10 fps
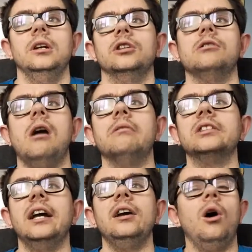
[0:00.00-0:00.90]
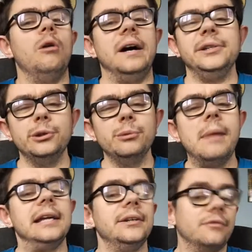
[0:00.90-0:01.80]
So I was like, all right, you
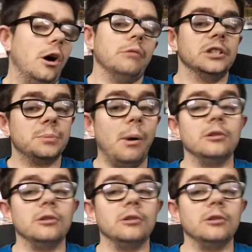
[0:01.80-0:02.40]
might have got a response